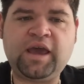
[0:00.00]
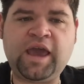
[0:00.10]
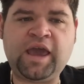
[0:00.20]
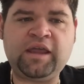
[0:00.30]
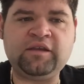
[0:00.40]

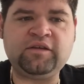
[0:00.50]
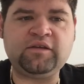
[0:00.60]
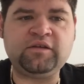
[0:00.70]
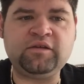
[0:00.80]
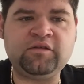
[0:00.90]

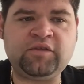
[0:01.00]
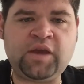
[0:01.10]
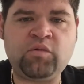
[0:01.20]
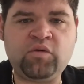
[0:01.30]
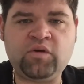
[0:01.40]
And
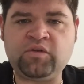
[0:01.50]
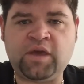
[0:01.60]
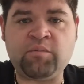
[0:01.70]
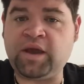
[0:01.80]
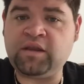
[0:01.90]

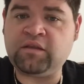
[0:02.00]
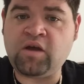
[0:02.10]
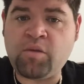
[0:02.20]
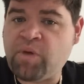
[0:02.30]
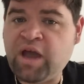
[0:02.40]
they might
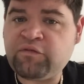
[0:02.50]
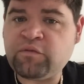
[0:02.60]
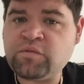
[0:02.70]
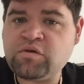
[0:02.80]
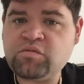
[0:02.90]
not buy
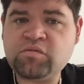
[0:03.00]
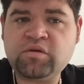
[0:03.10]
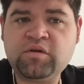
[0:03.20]
from you,